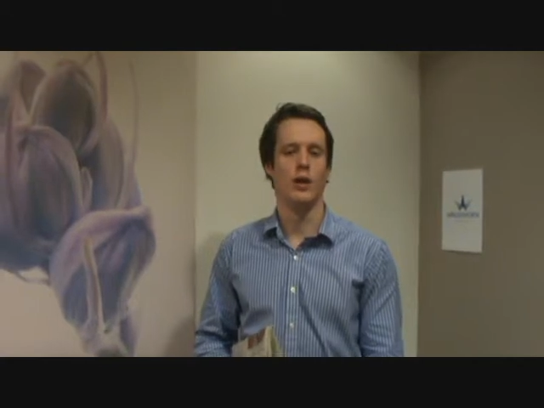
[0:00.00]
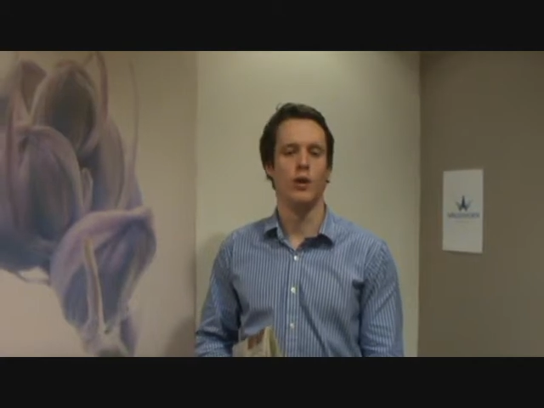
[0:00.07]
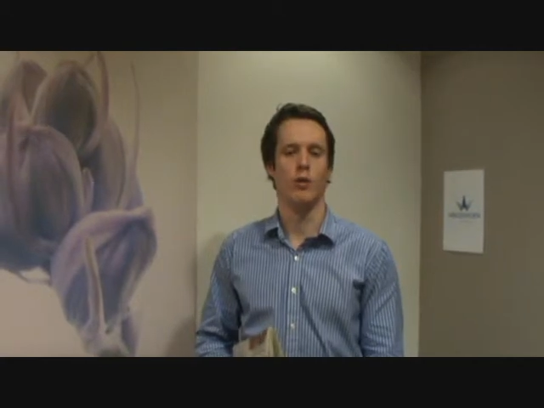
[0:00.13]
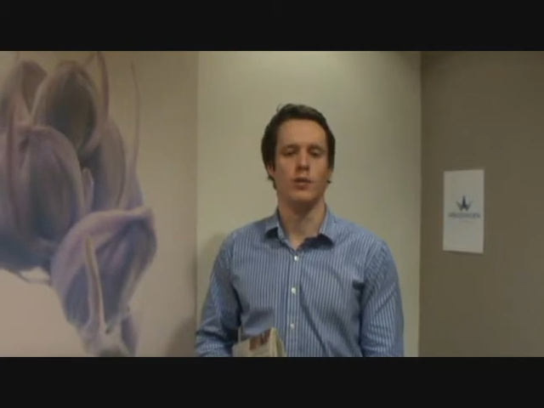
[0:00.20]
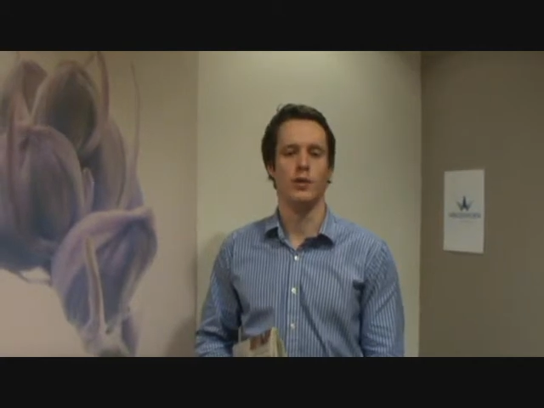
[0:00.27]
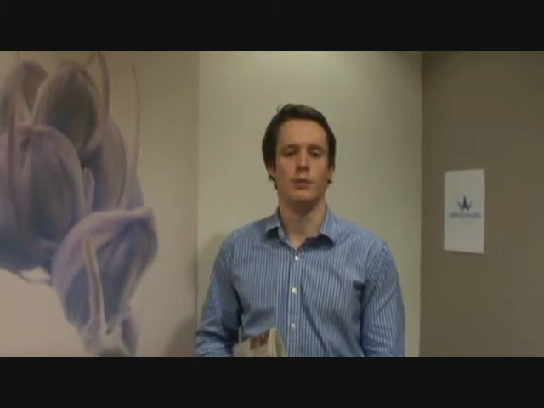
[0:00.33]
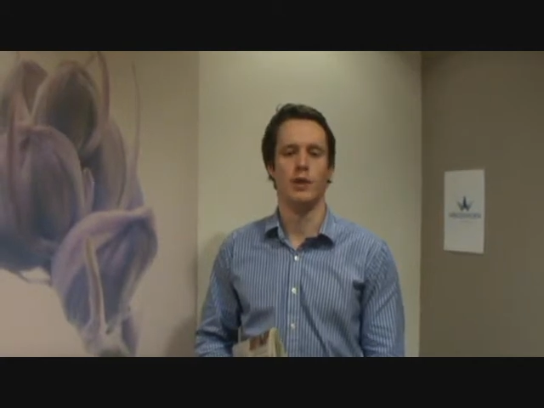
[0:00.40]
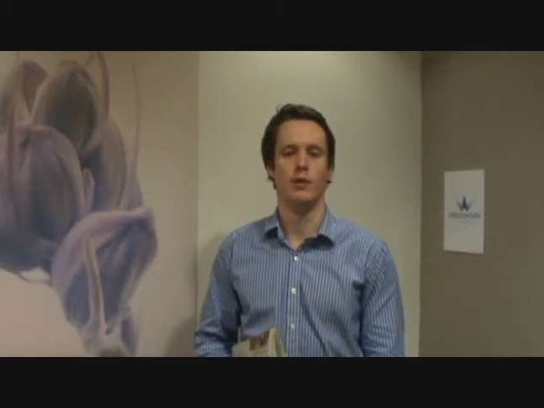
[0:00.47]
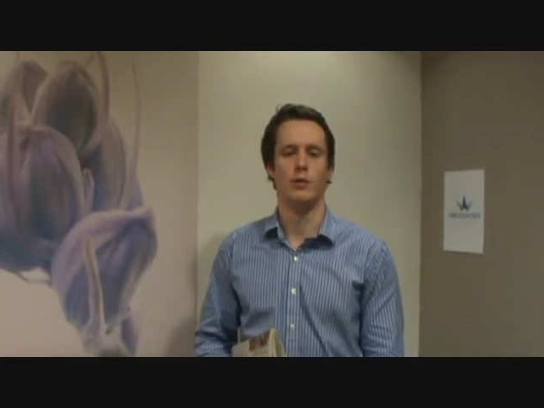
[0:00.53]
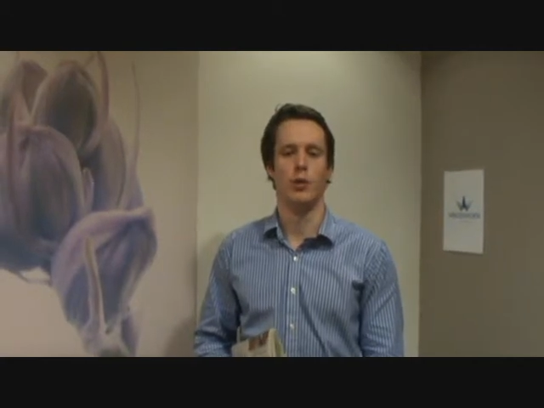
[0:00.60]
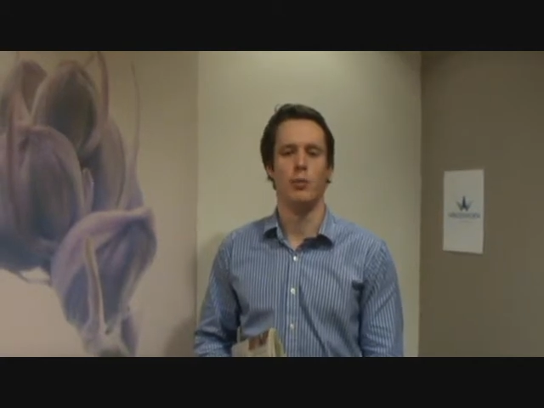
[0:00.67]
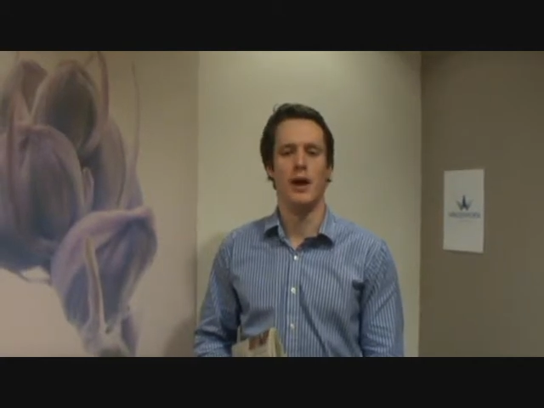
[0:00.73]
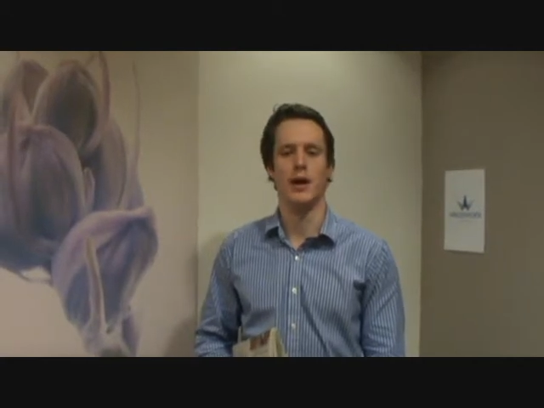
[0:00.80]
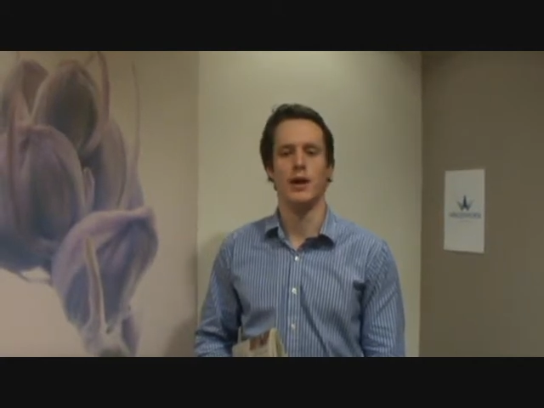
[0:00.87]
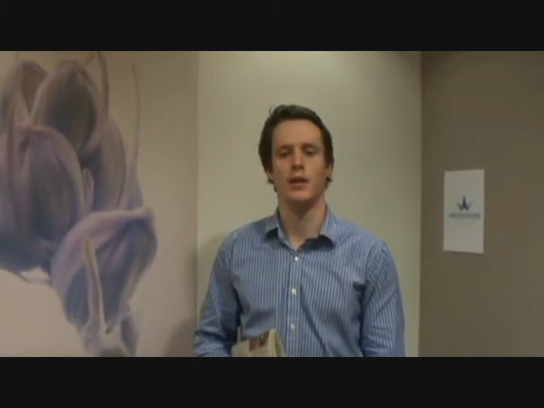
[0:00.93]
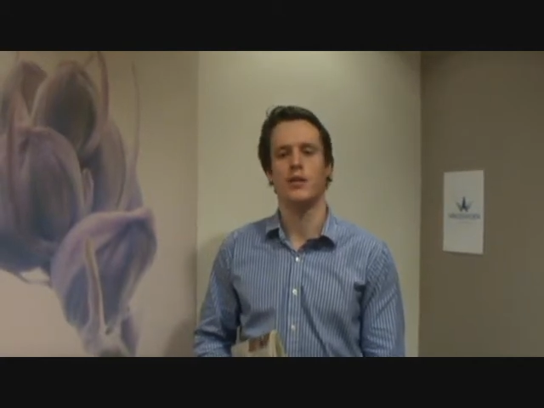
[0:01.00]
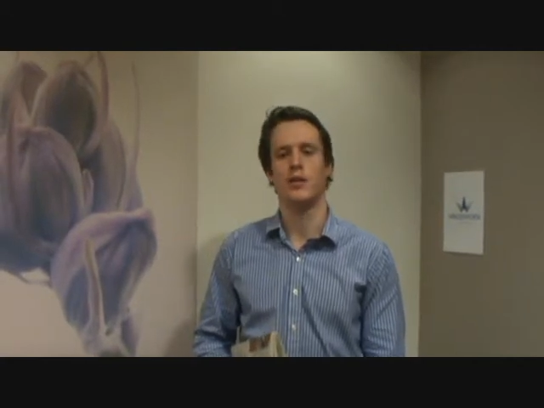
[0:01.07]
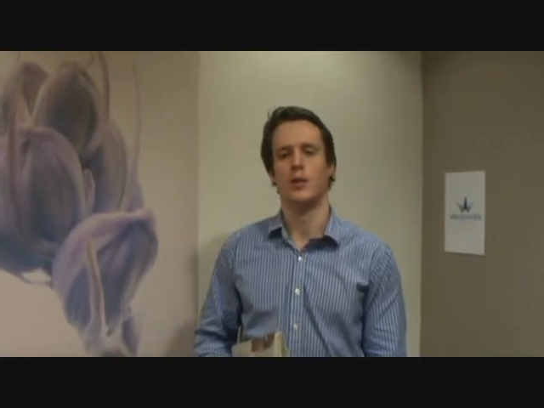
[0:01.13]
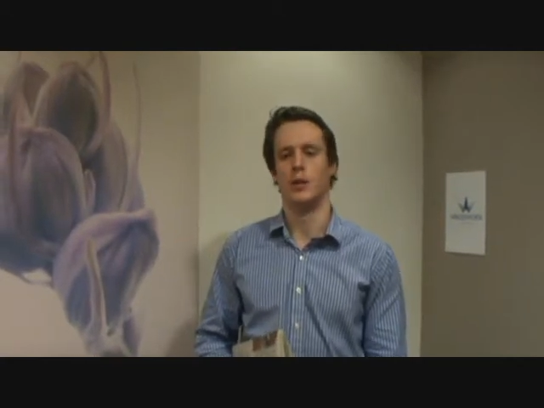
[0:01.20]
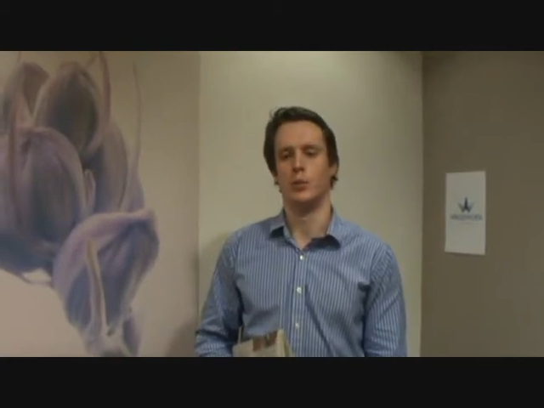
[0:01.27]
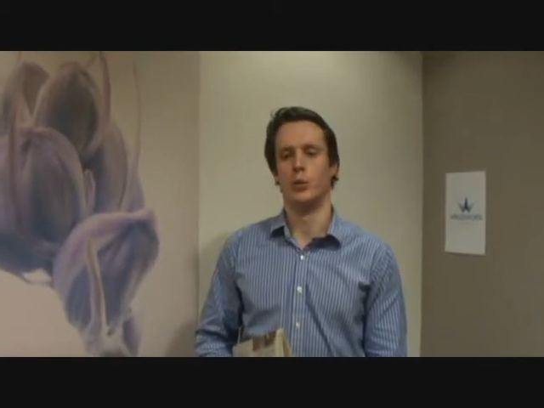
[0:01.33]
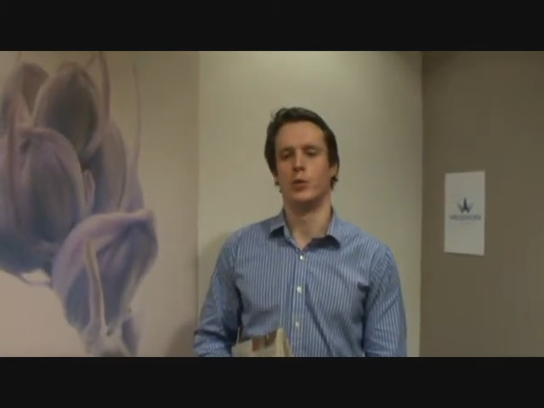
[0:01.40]
across the big four
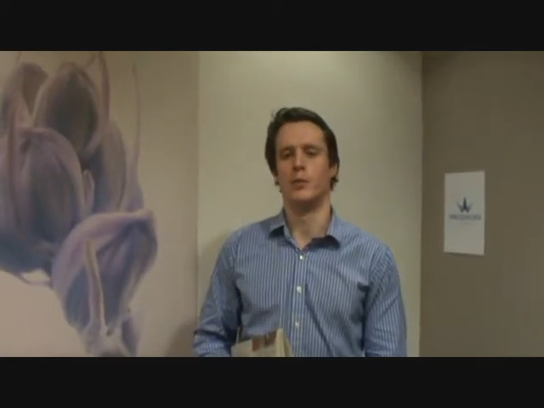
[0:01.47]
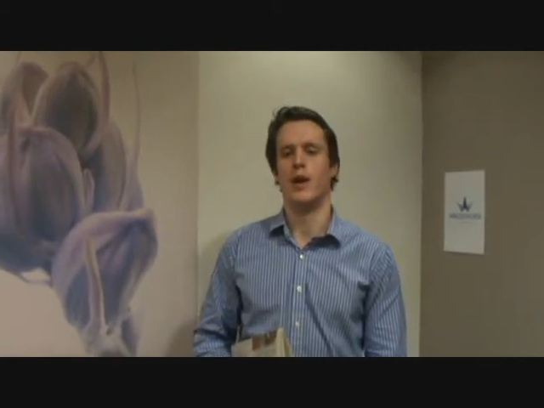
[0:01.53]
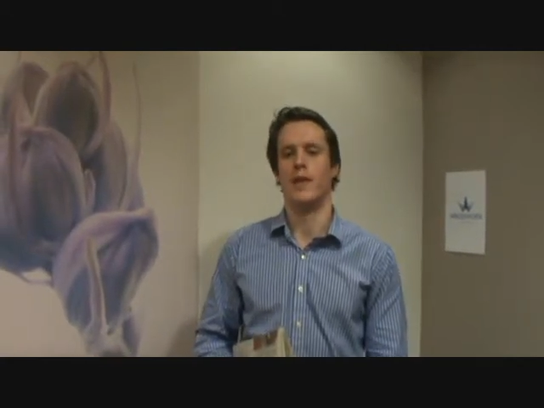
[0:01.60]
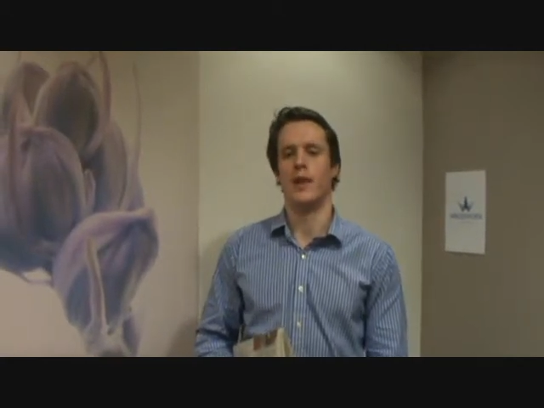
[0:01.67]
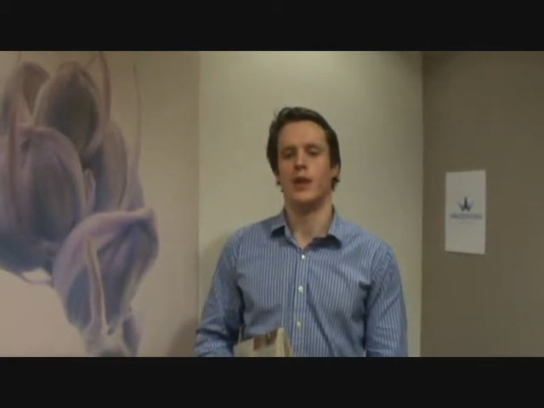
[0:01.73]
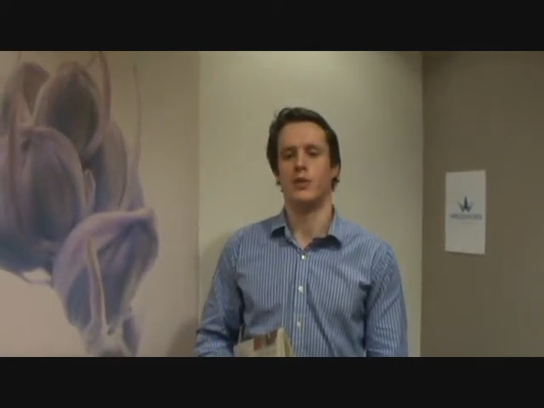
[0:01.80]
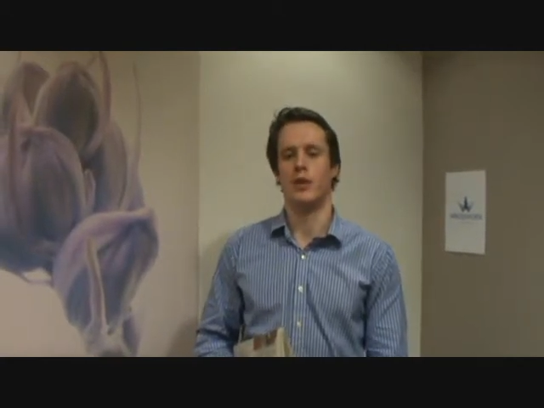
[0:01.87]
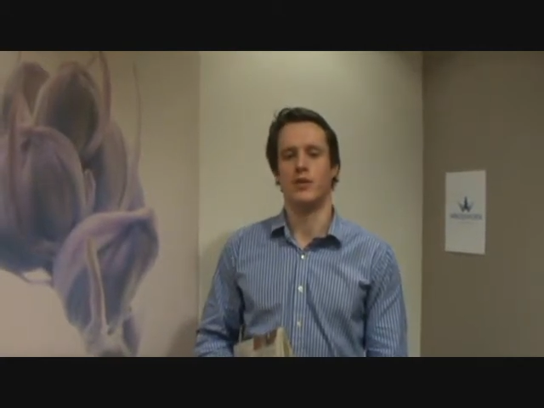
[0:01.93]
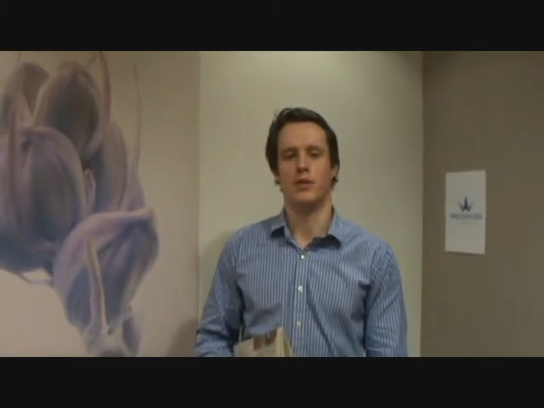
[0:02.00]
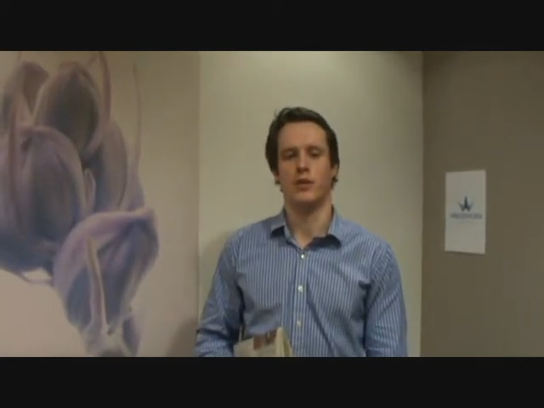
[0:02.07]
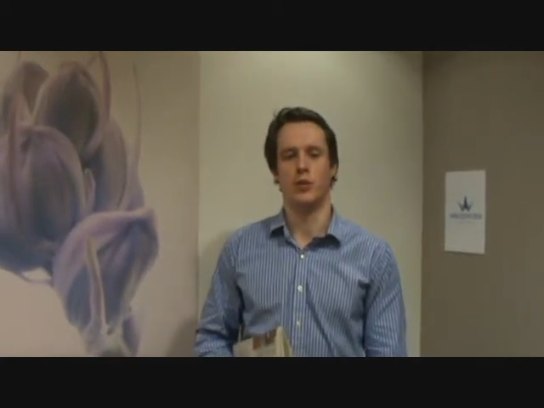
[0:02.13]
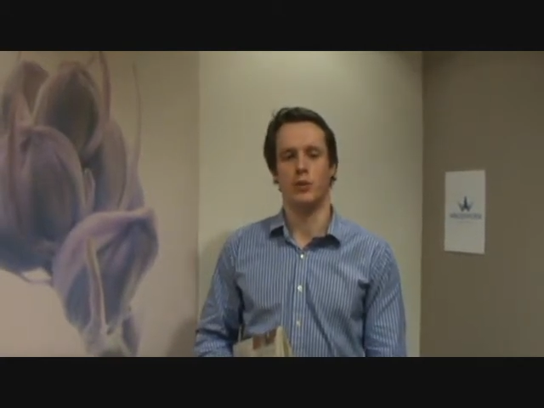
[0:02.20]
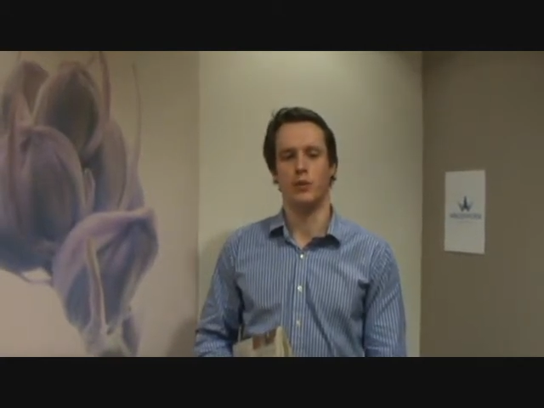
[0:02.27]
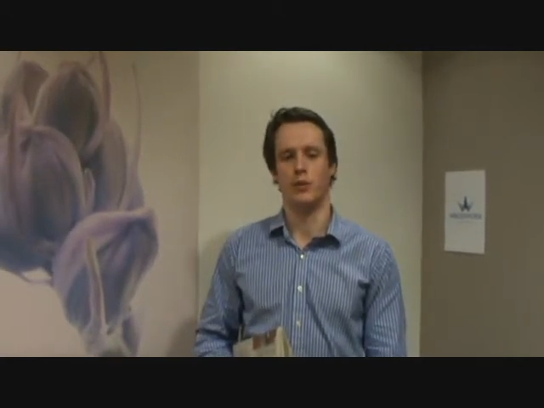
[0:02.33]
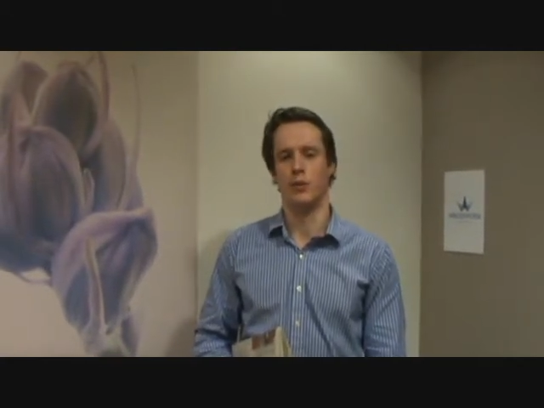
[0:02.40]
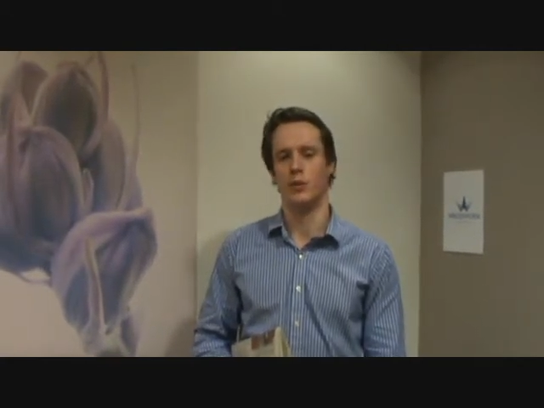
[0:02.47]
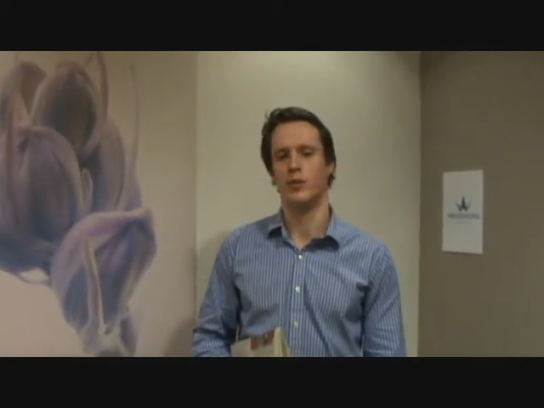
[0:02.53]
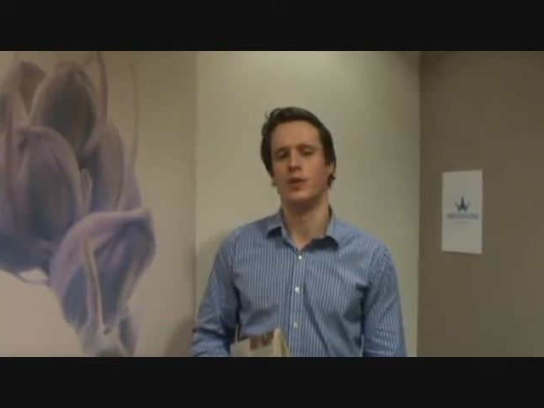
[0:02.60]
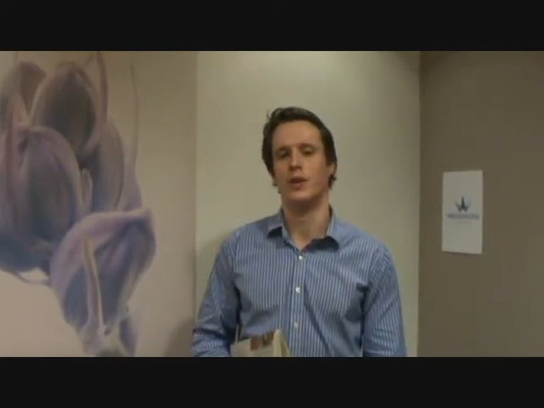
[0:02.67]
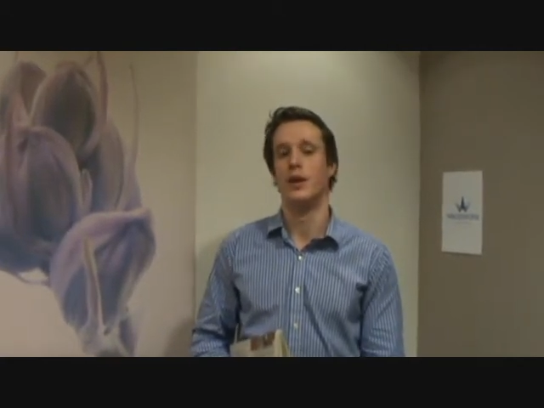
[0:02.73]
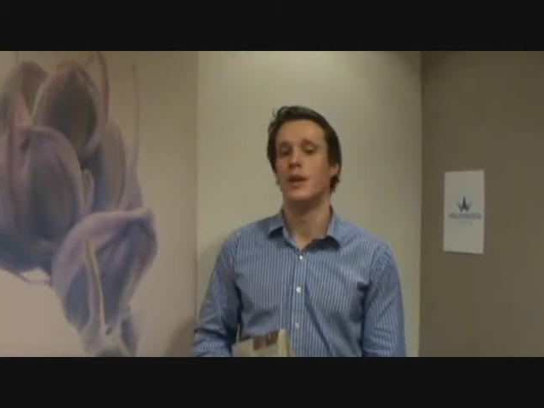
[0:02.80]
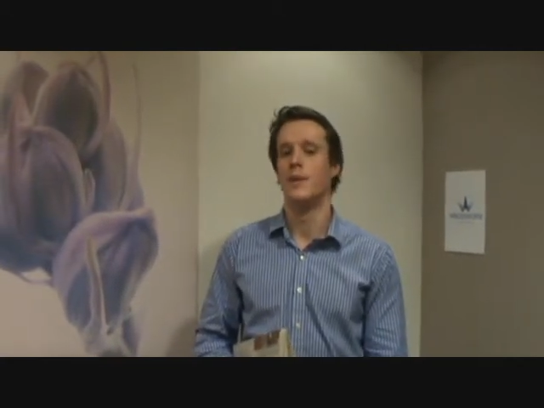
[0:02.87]
banks and will demand they address the shortfalls.